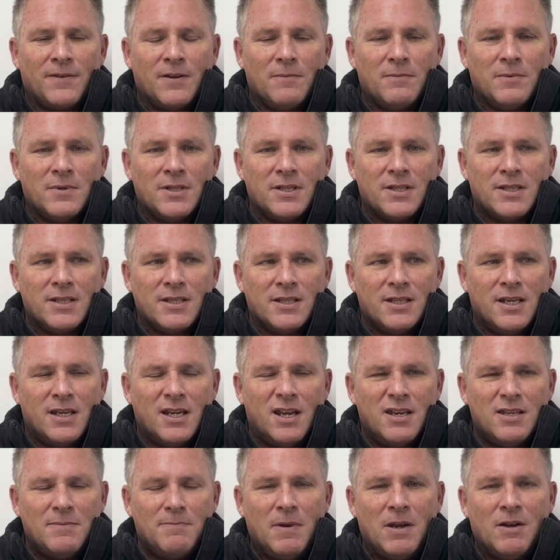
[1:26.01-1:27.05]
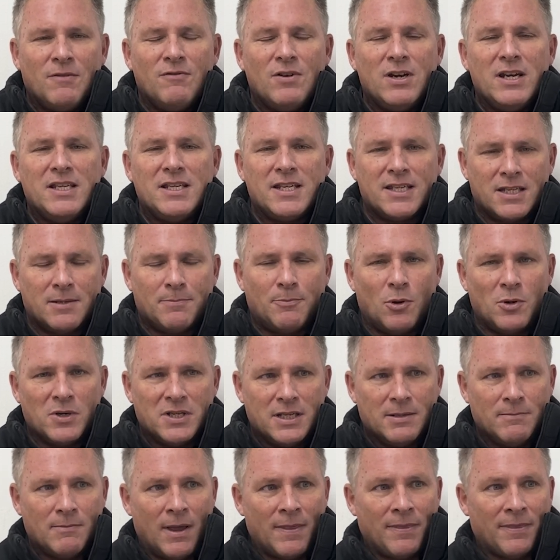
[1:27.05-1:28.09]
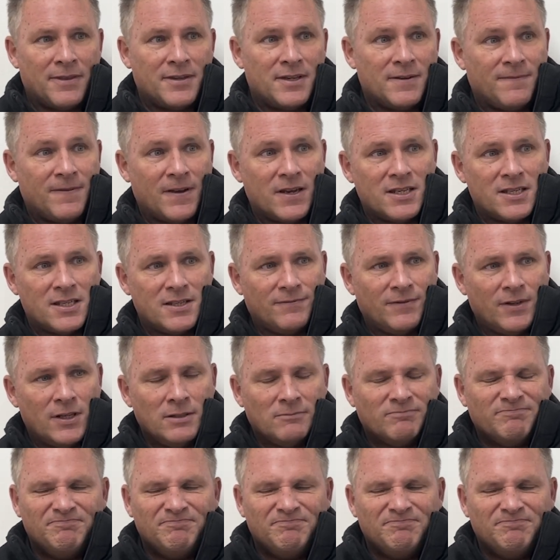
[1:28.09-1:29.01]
It was, you know, it's been a really disappointing month defensively.